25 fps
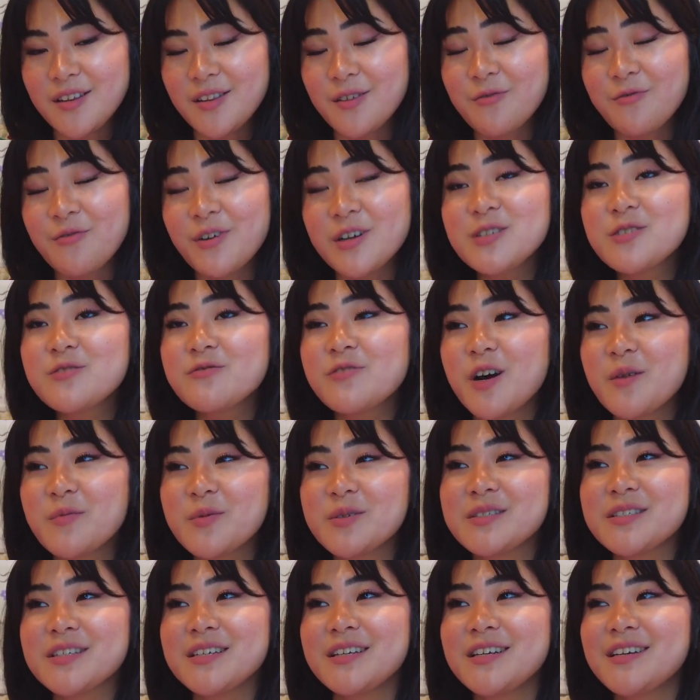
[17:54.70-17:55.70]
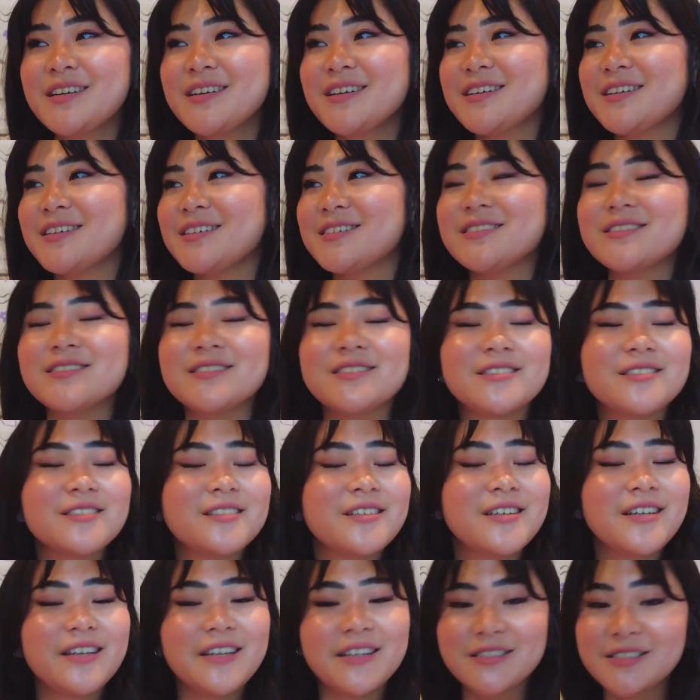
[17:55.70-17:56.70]
The French pharmacy is
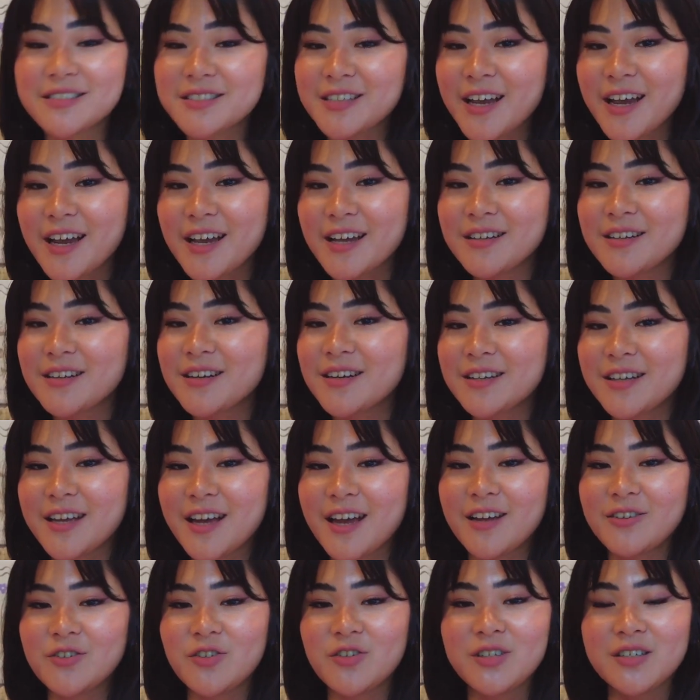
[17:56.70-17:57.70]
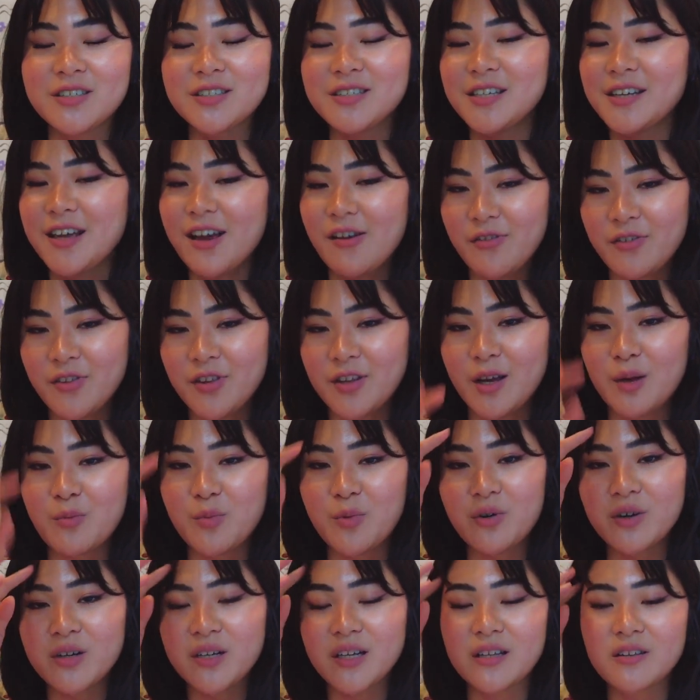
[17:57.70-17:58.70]
insane. Again, you can see everything I
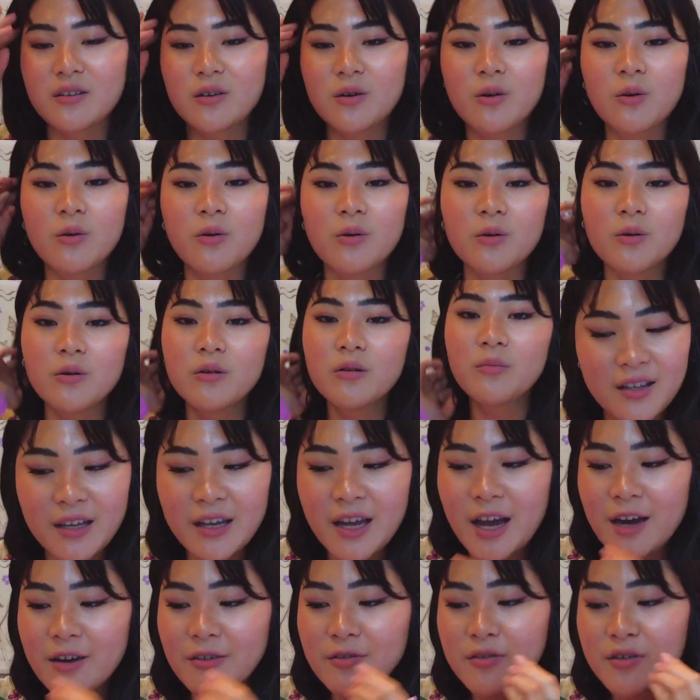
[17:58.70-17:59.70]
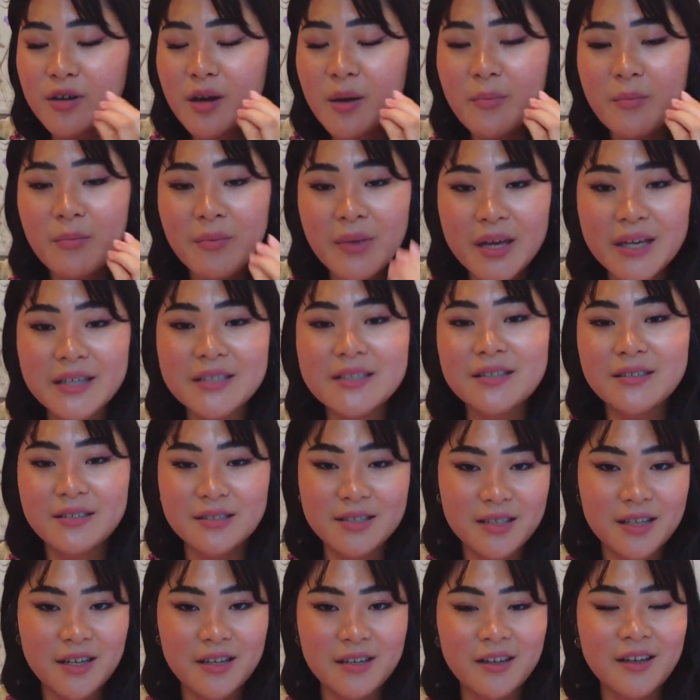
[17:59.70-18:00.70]
bought in the haul. They have amazing
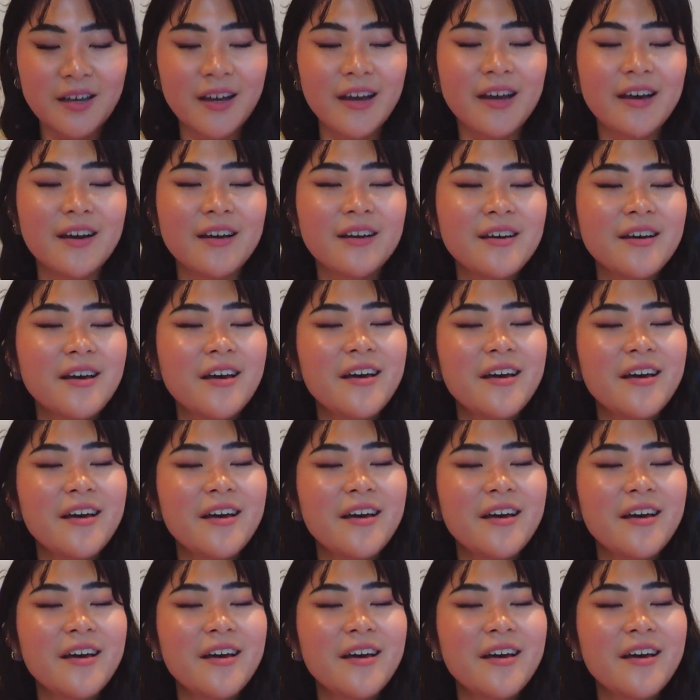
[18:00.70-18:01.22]
skincare.